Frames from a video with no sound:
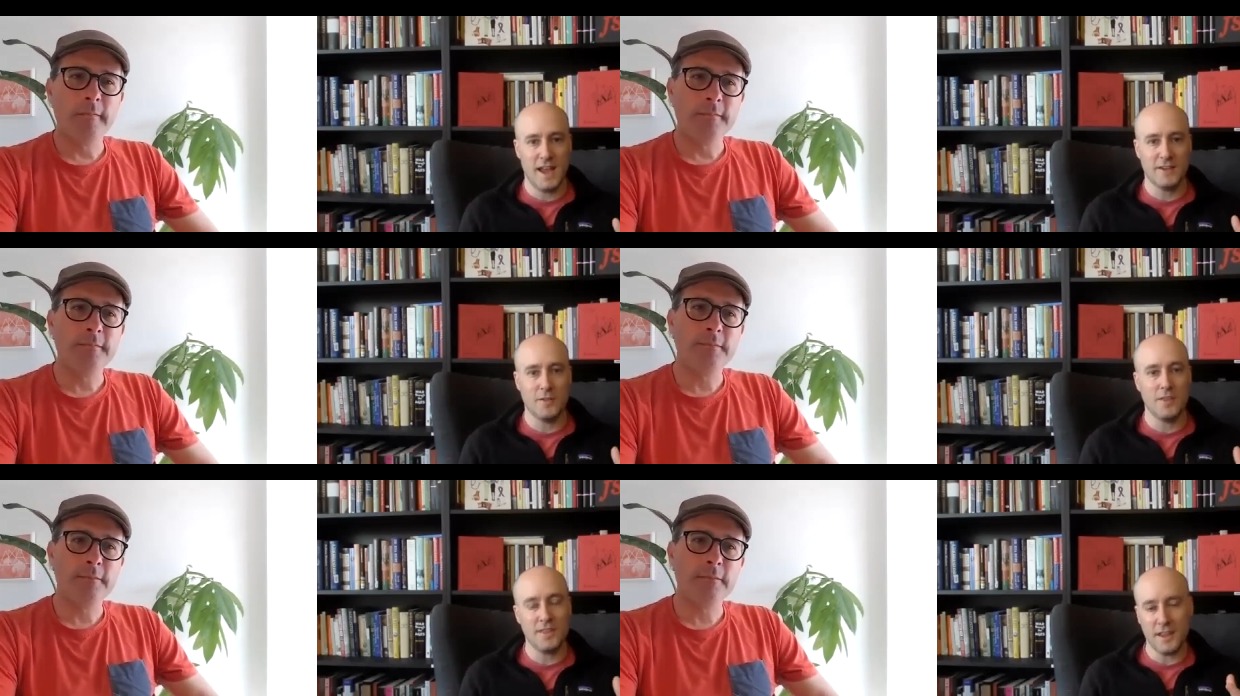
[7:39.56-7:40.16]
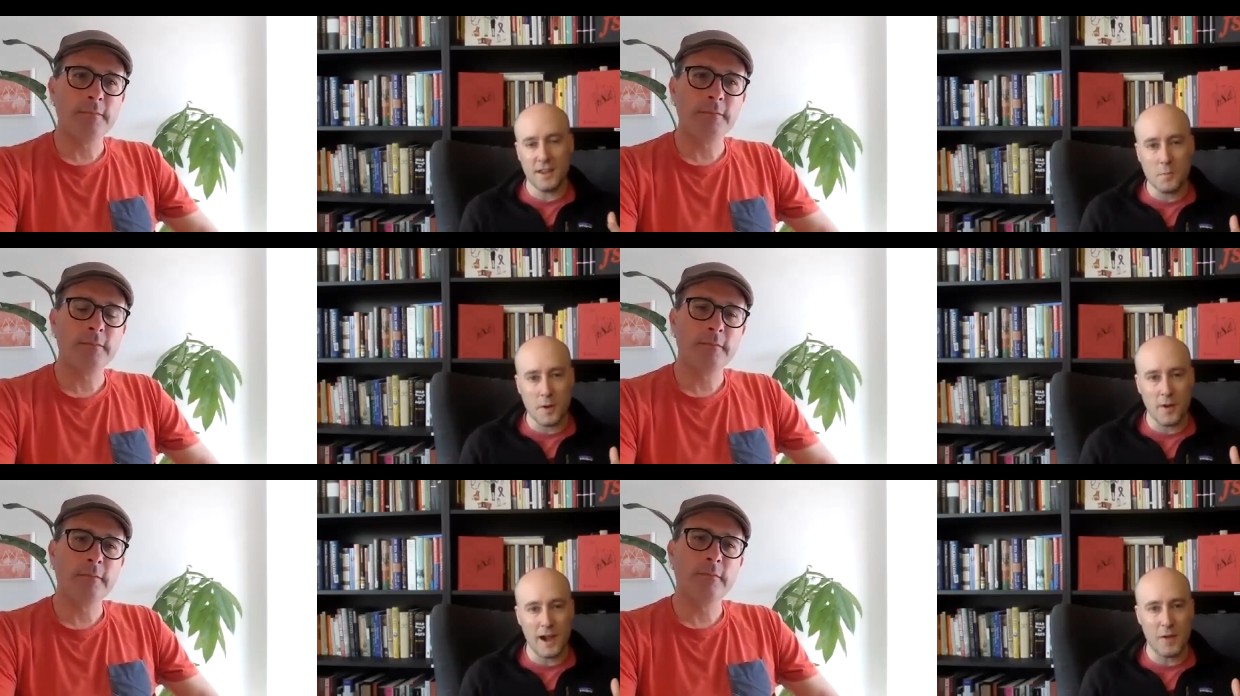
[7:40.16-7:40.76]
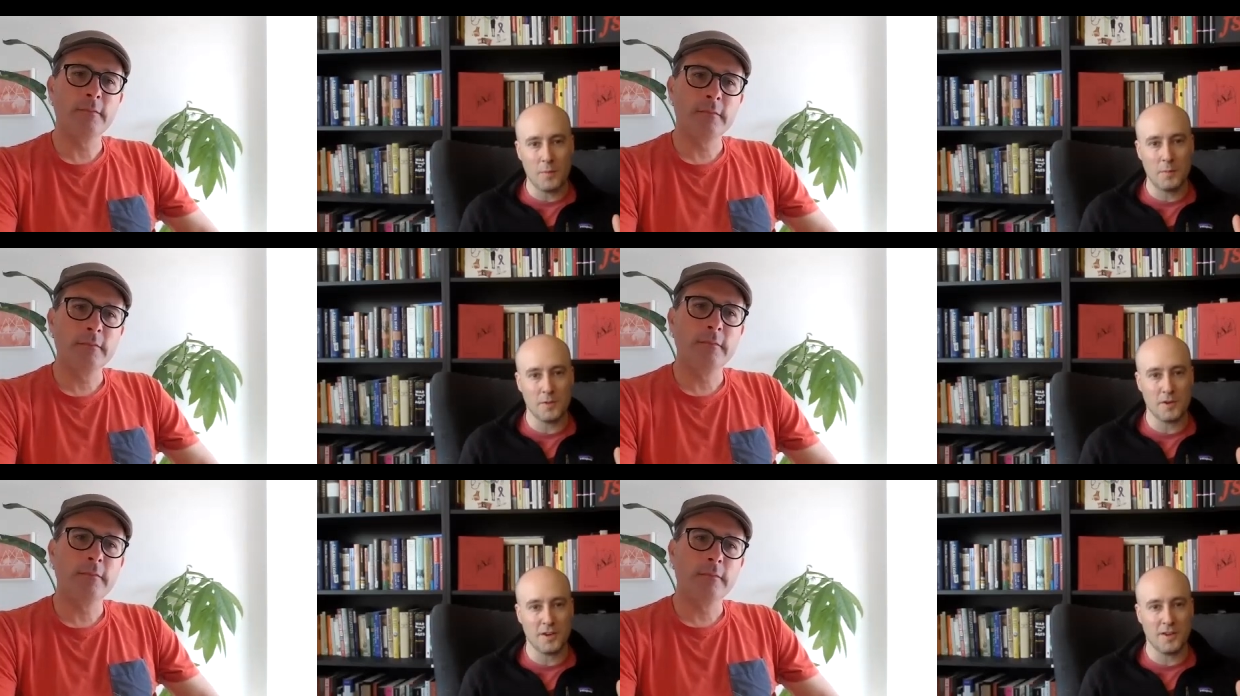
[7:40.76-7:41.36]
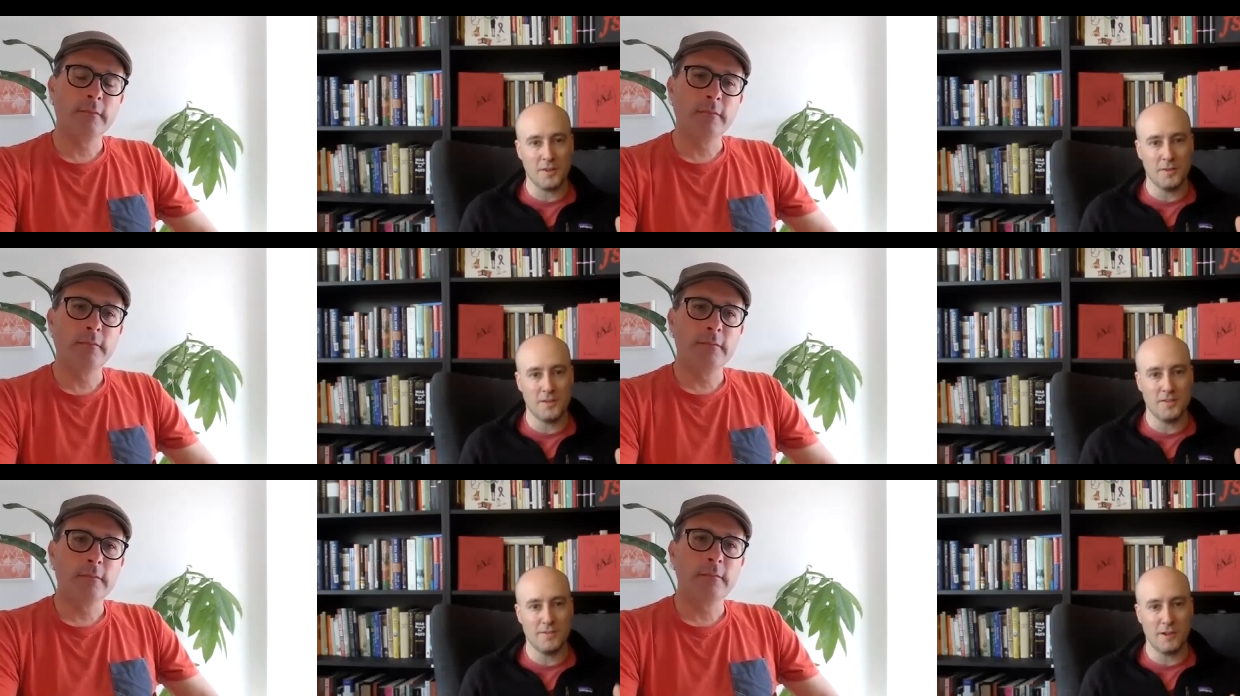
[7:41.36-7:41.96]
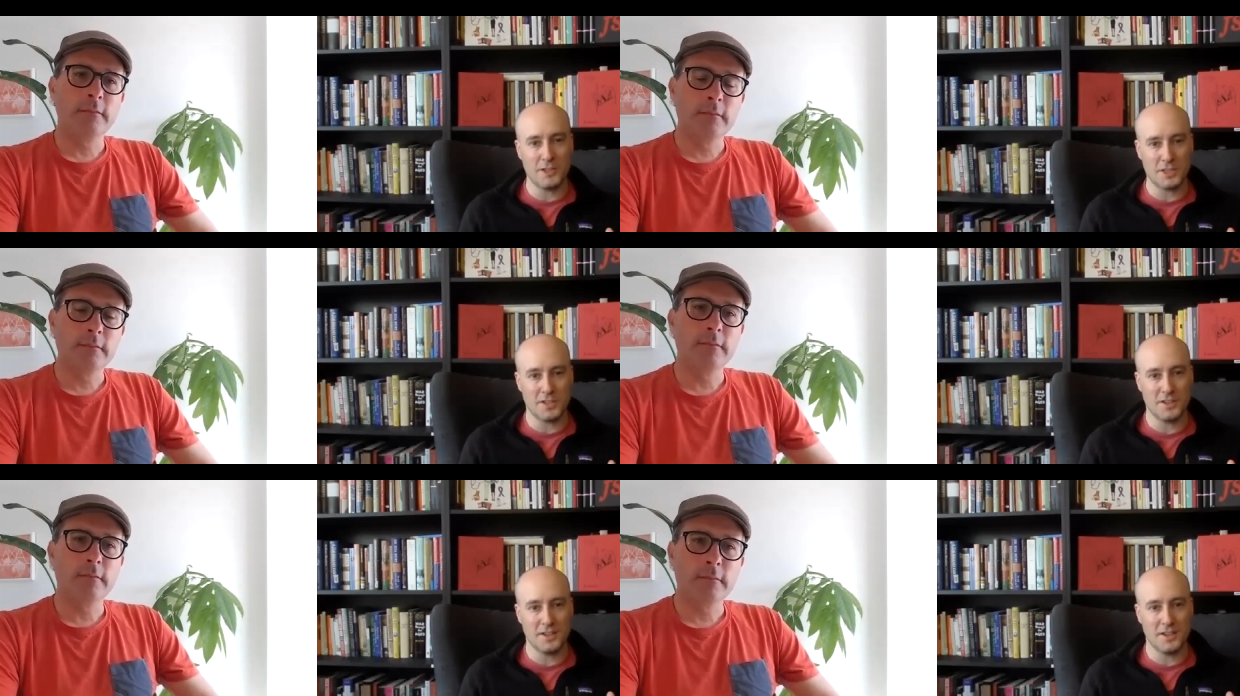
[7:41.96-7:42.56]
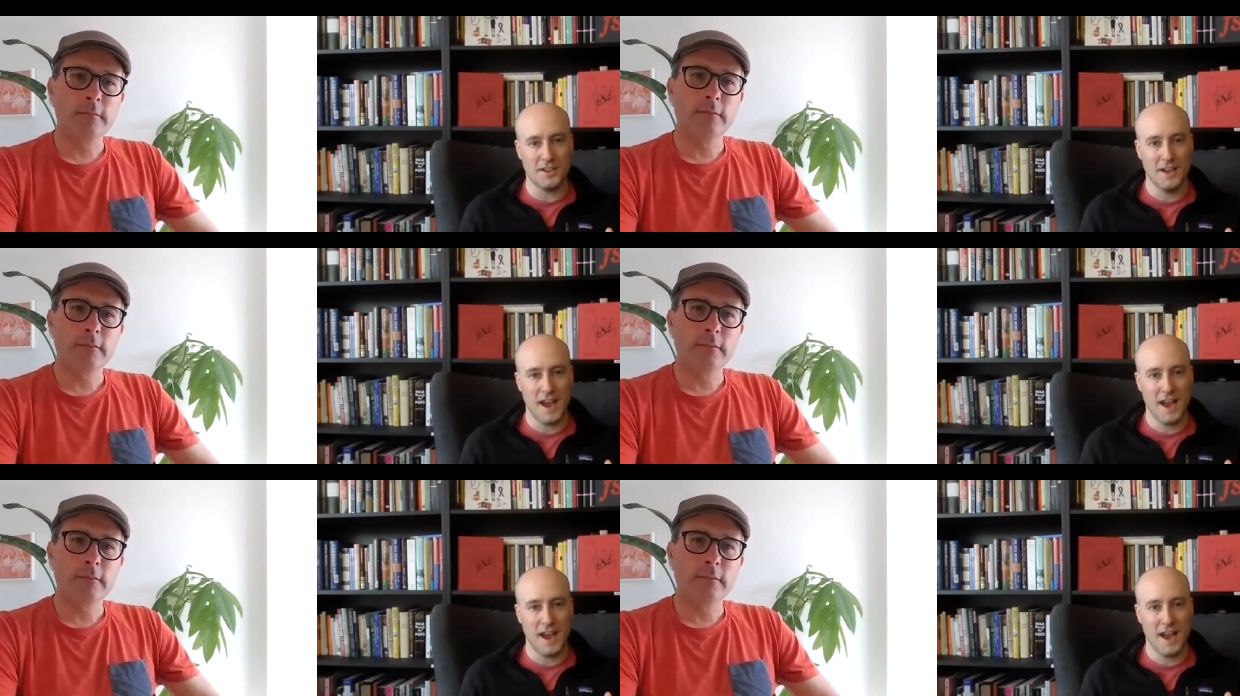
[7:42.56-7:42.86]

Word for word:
Speaker 1: and you think about how people are going to use it functionally,